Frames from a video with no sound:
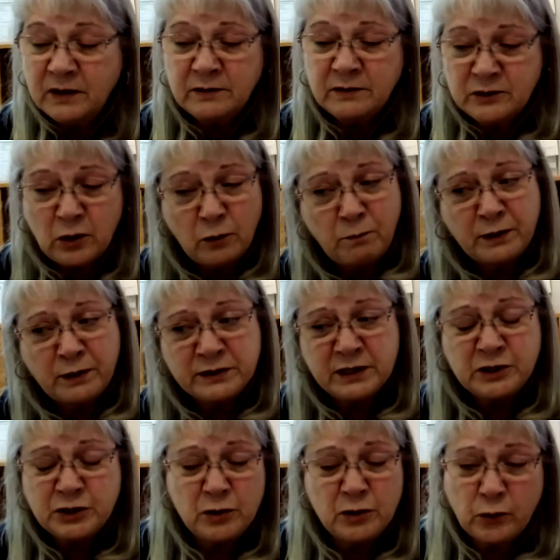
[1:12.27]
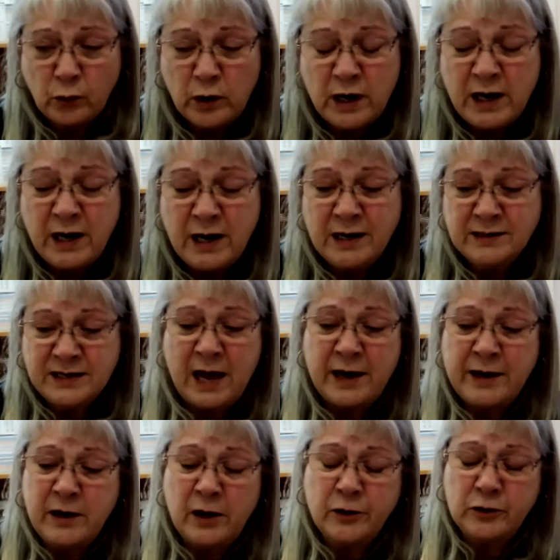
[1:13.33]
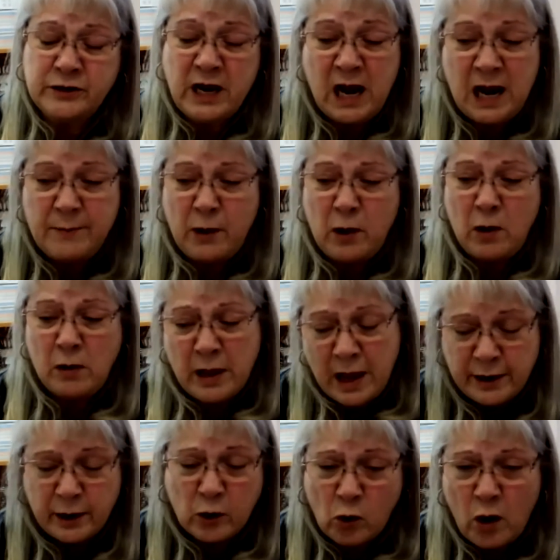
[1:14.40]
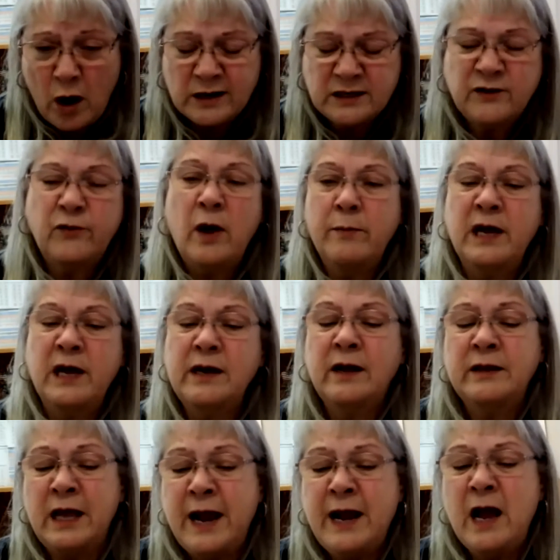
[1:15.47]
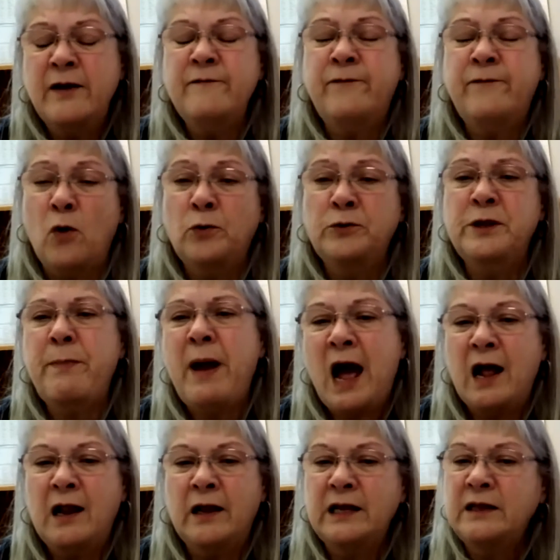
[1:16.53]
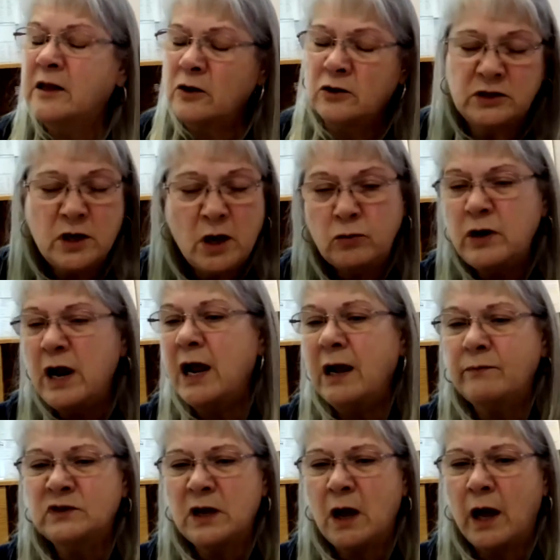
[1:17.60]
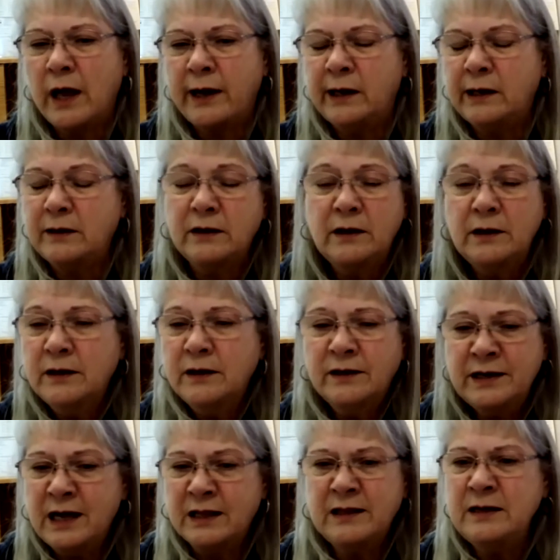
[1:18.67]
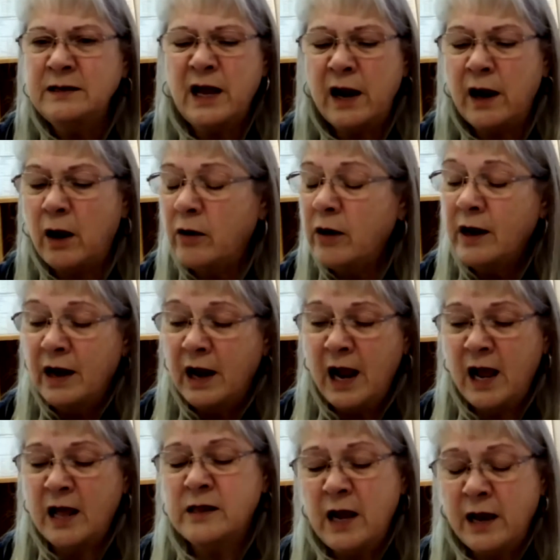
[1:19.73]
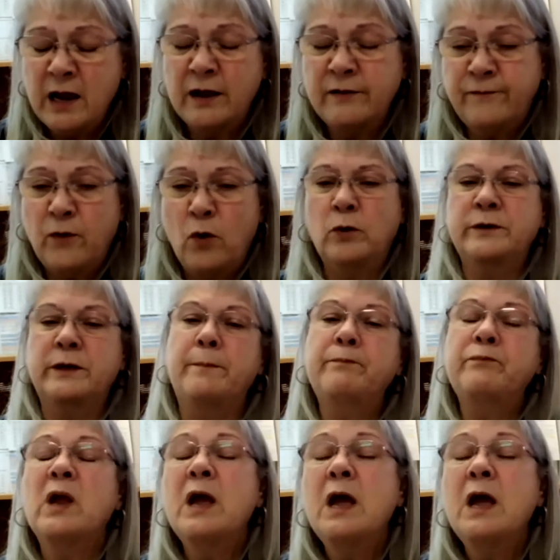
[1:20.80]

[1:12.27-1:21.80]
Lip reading: So position 3 is at another table, and across from it, they unfold the ballot. There's no names on it, nothing there, and they unfold them.